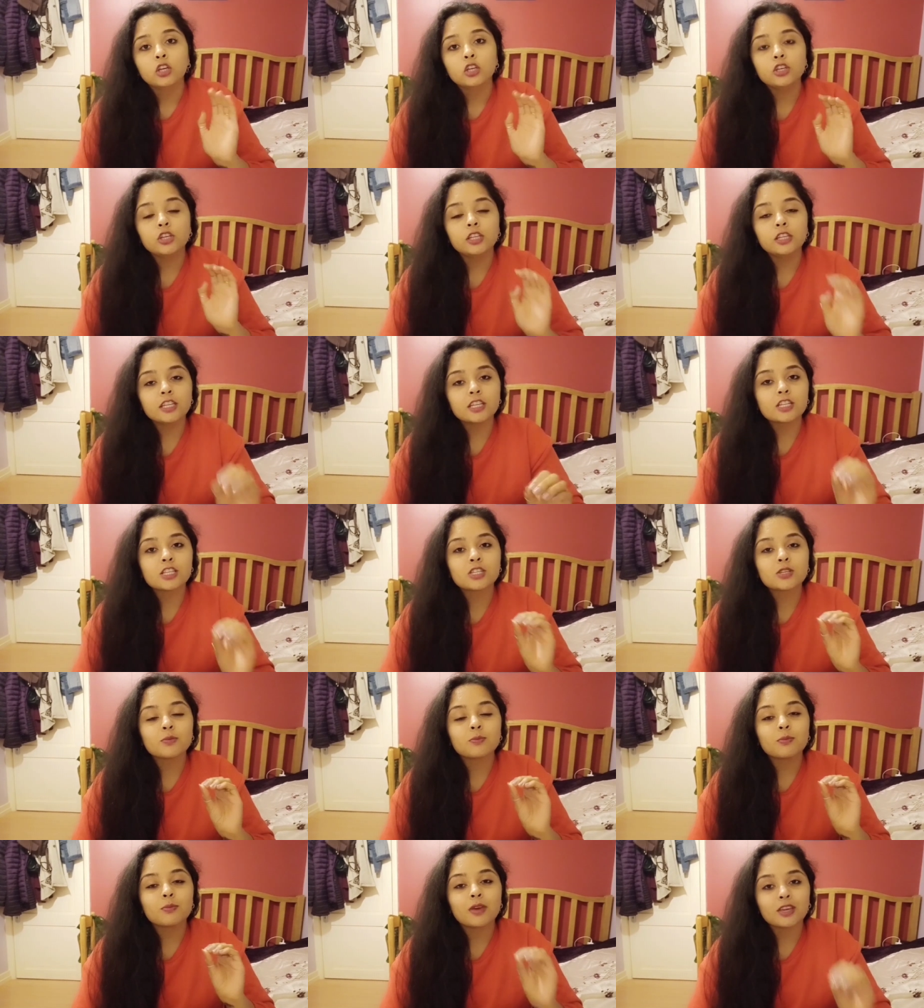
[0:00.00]
You need
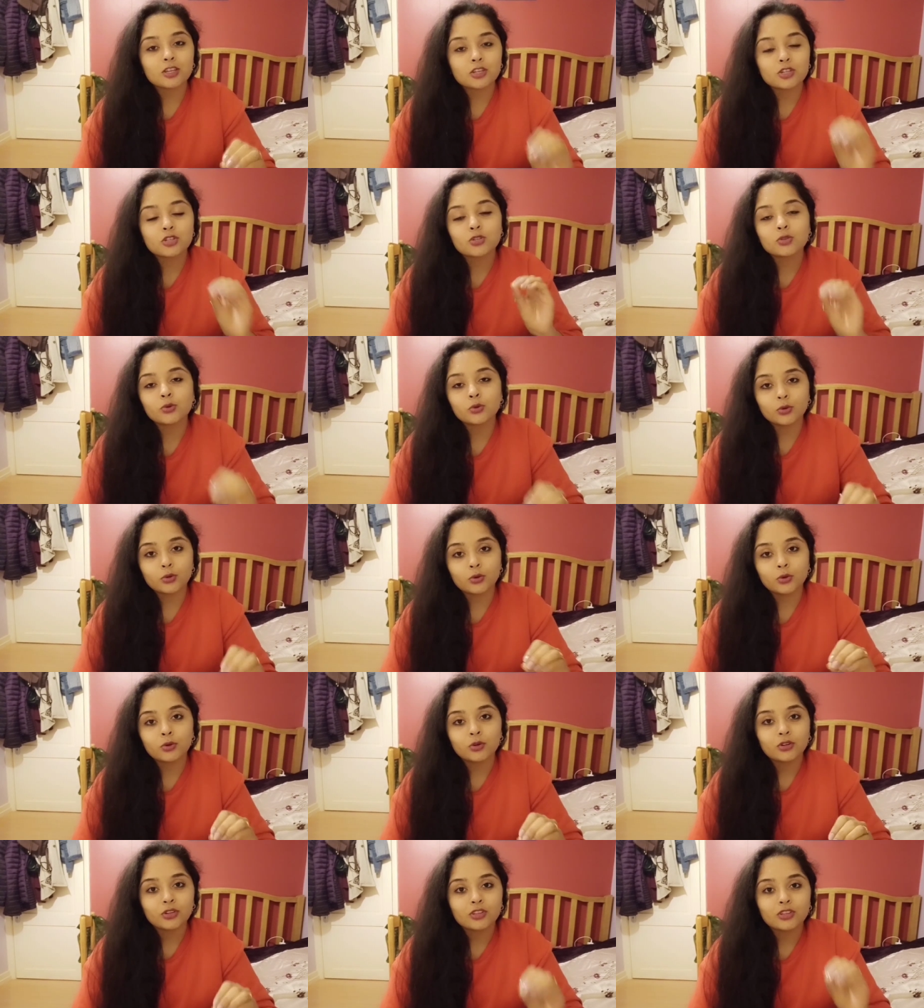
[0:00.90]
to make
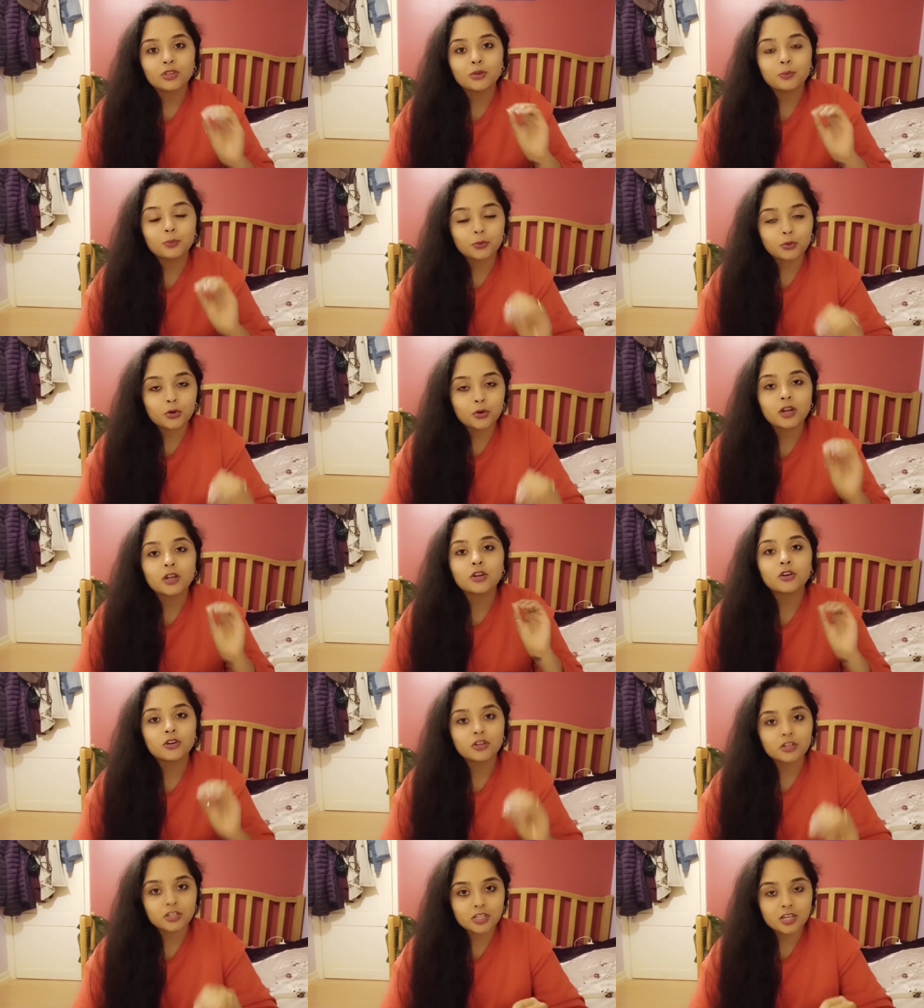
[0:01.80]
sure you
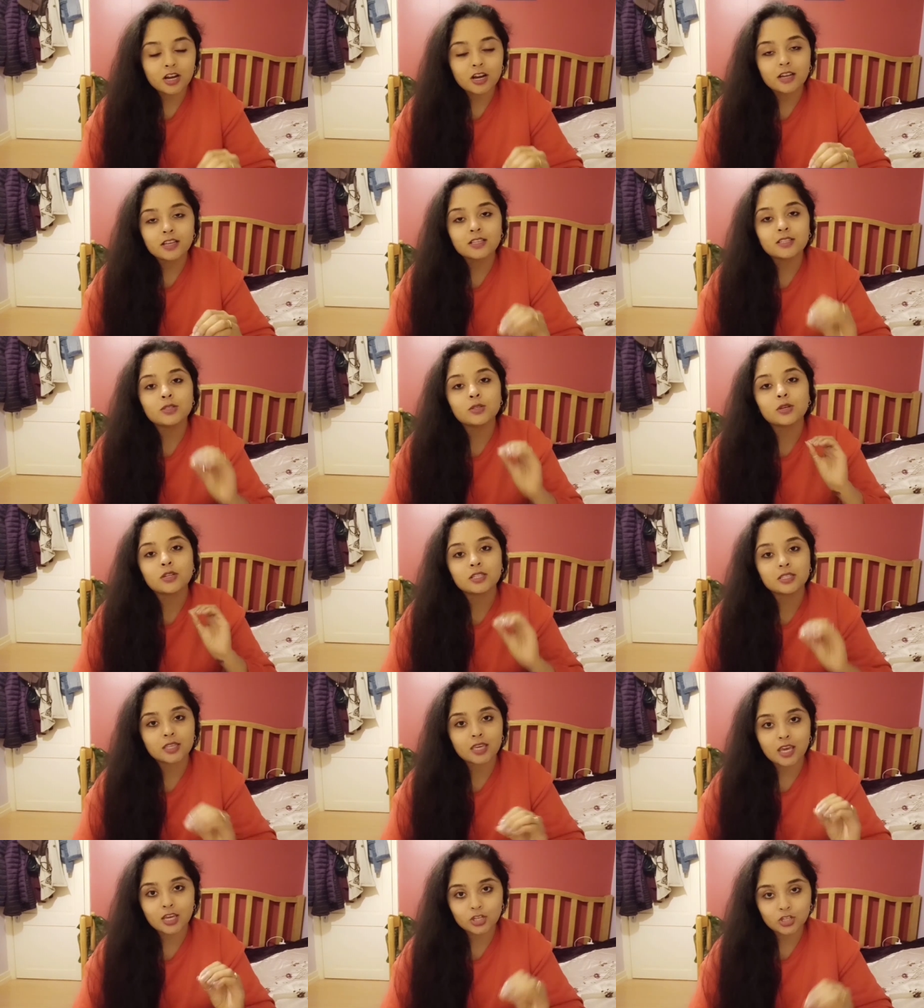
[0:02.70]
prioritize your
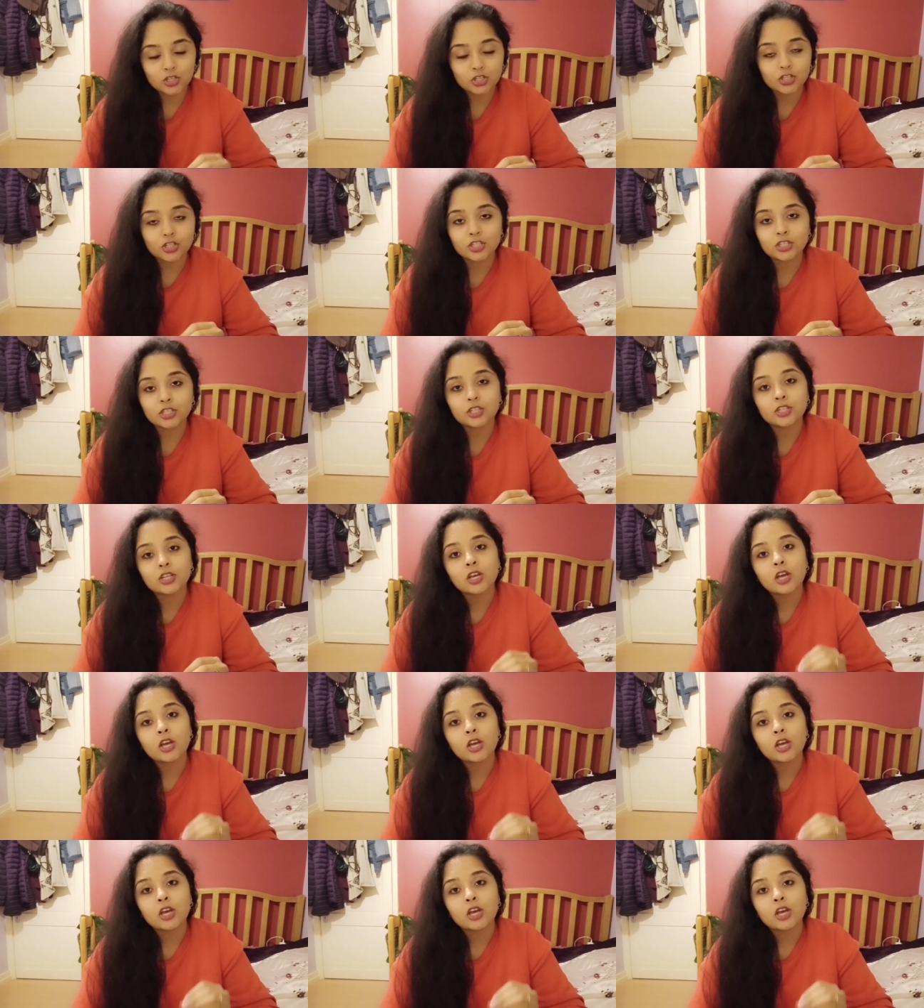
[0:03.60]
education